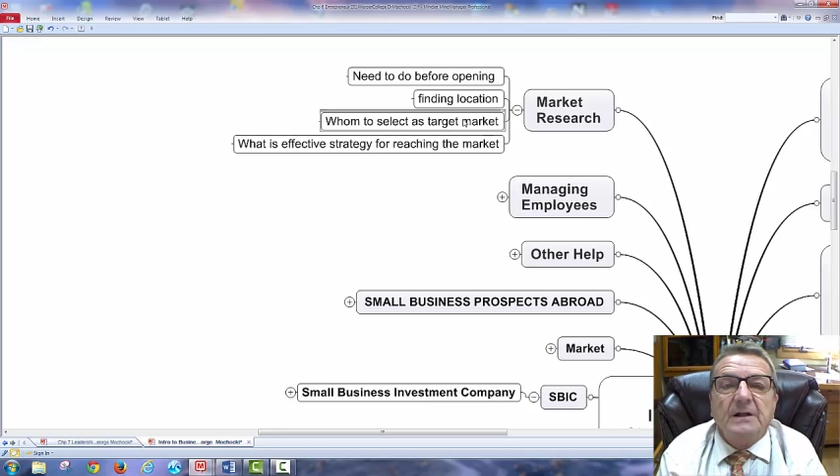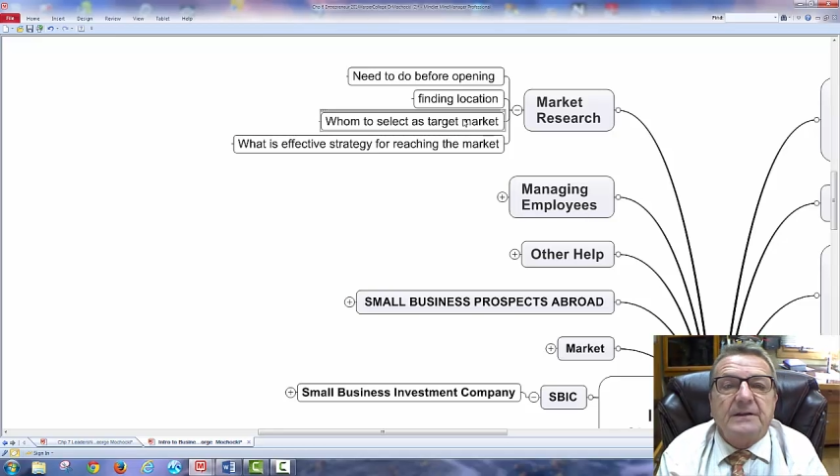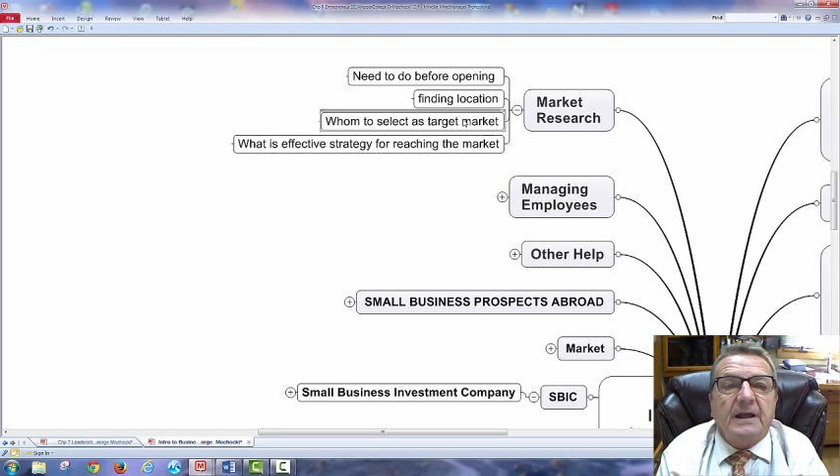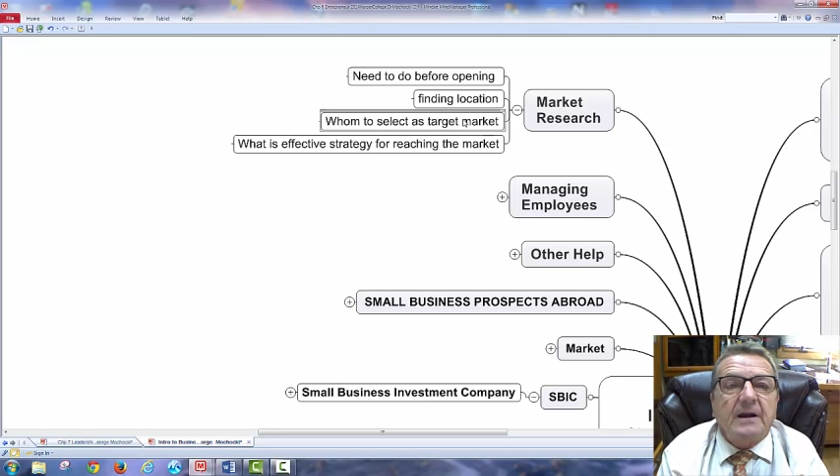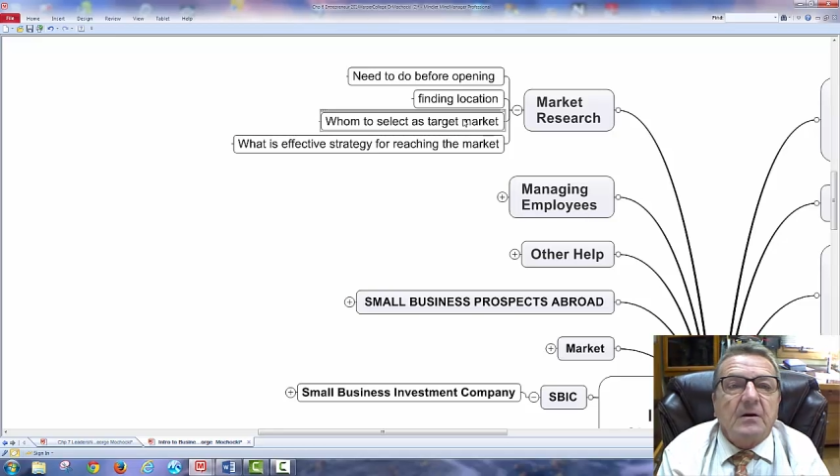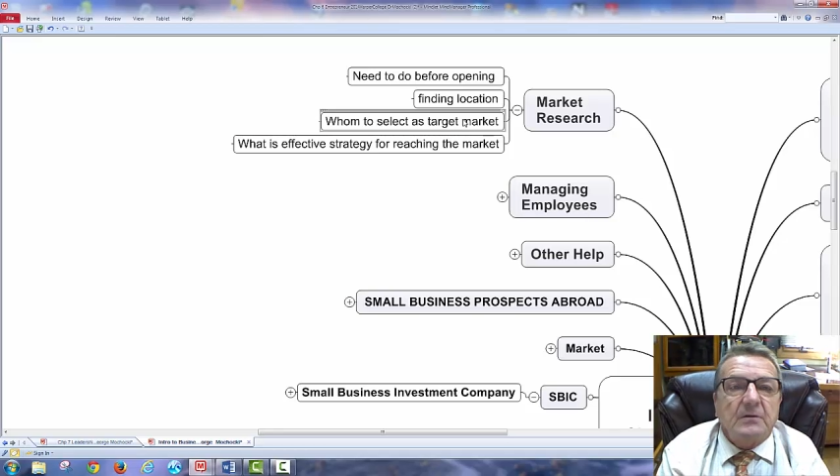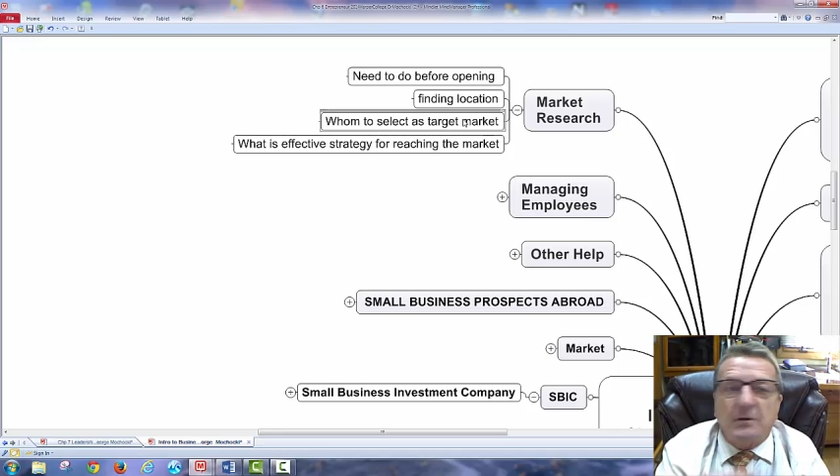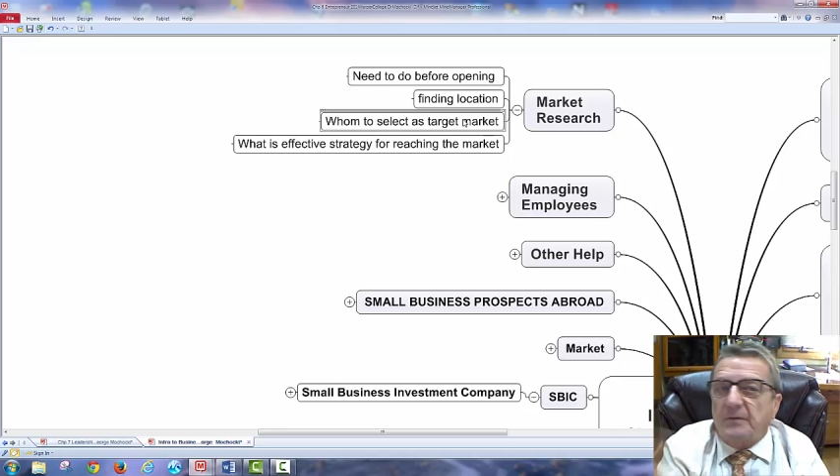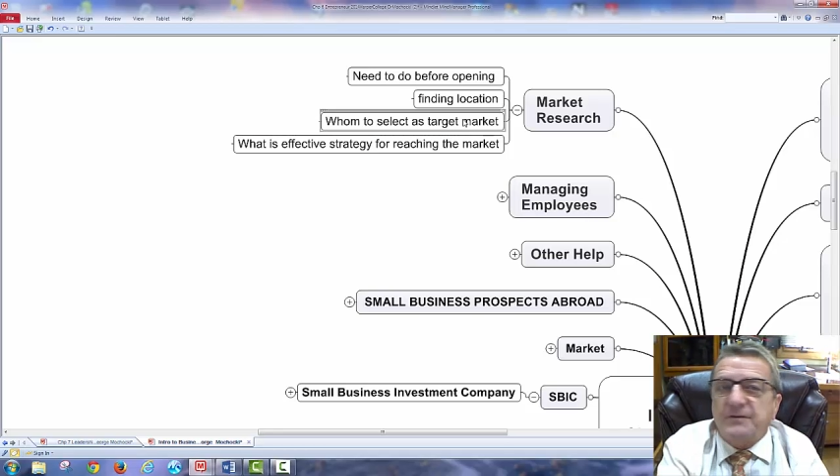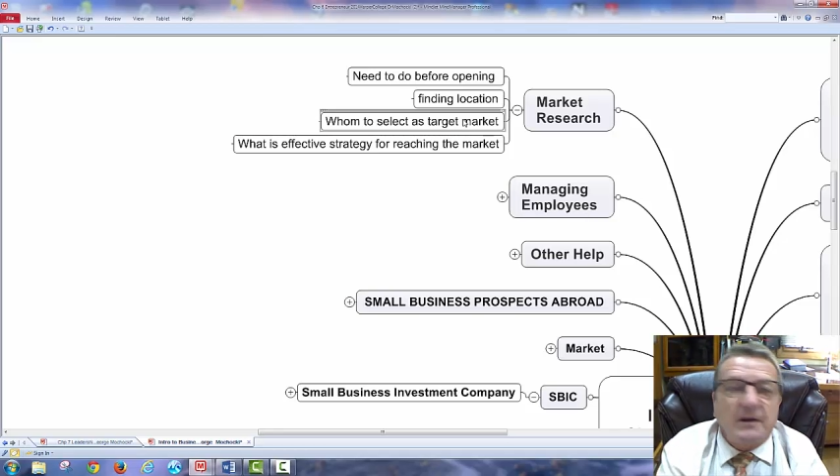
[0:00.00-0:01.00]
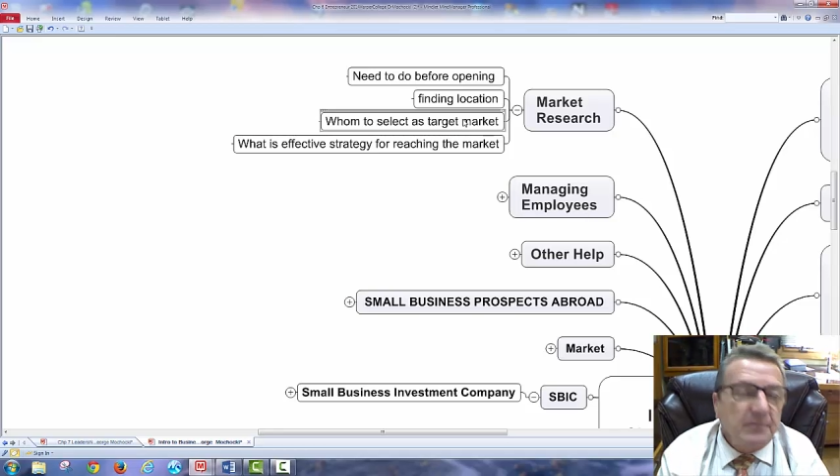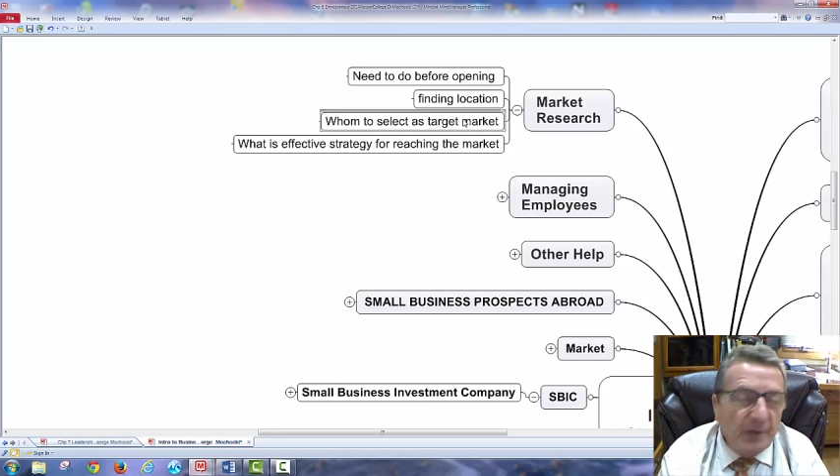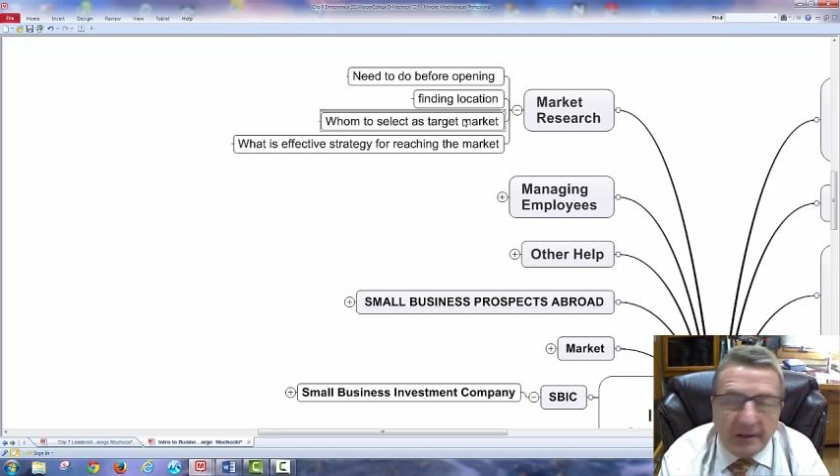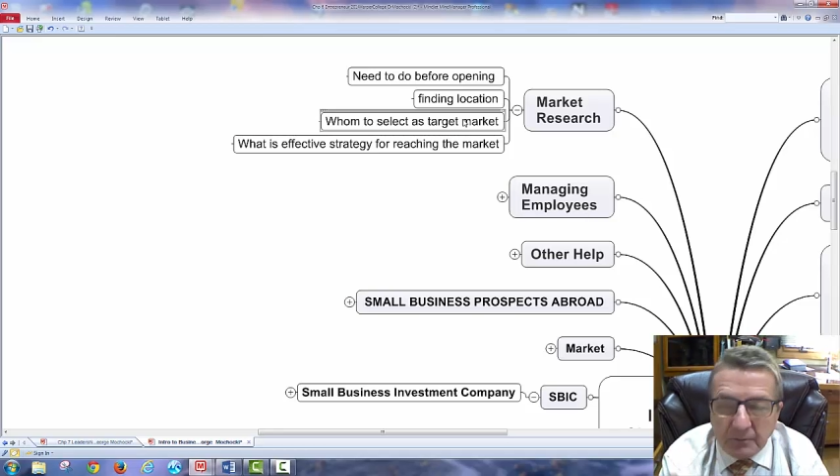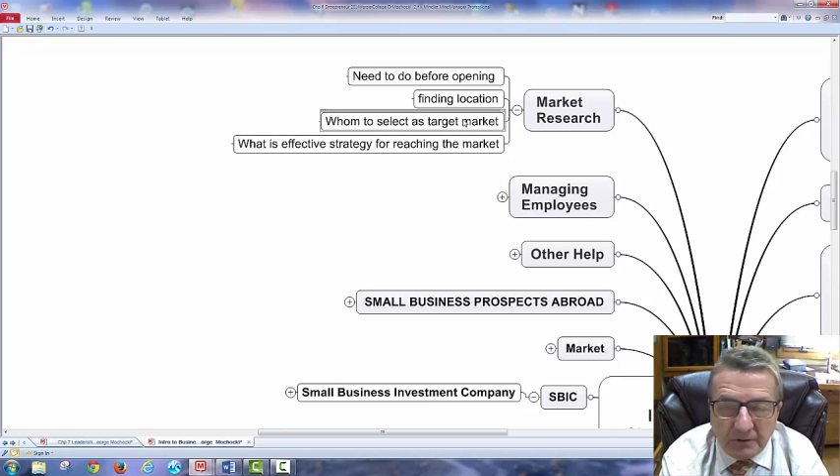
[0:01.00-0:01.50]
that are, selling
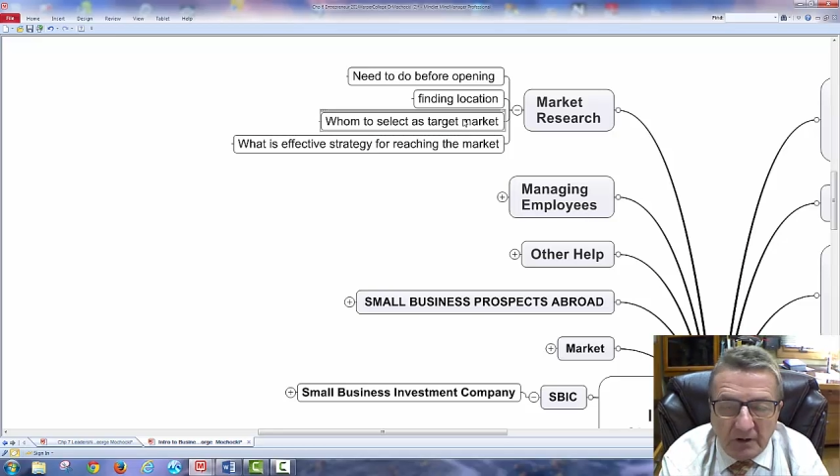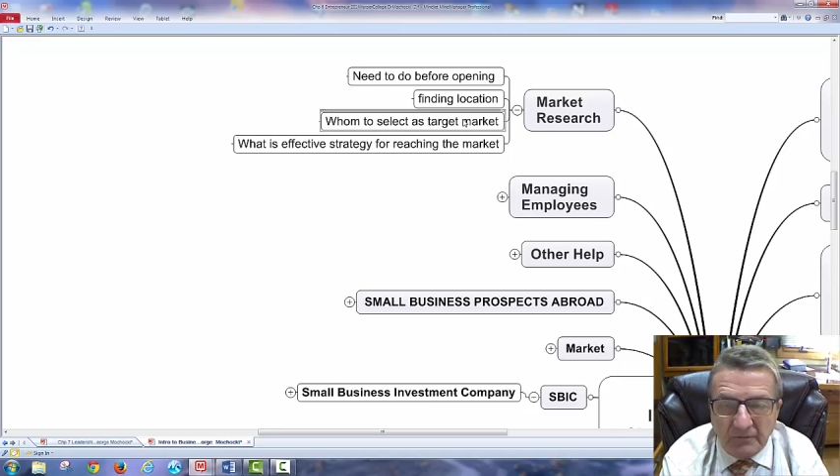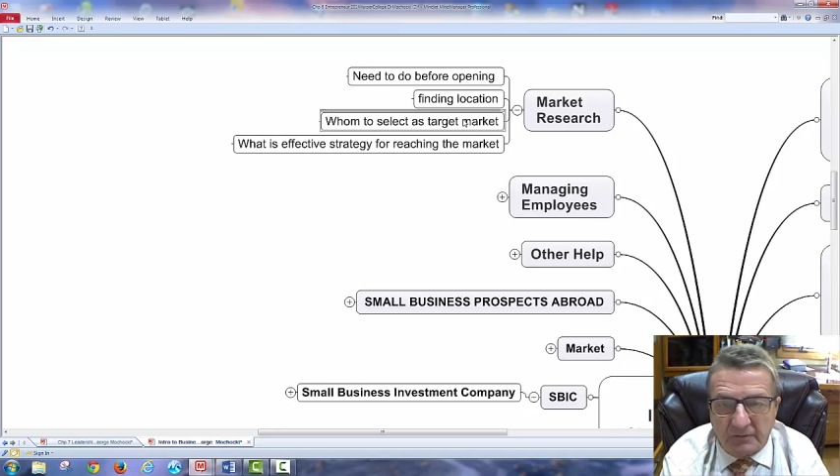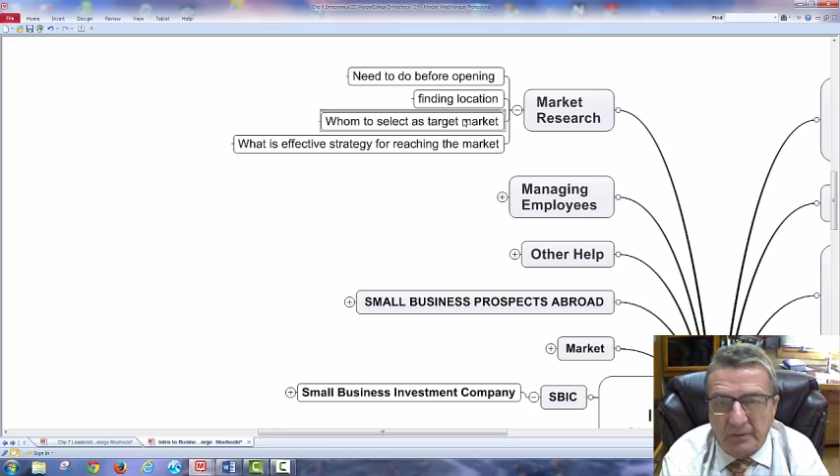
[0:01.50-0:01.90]
bakery oven.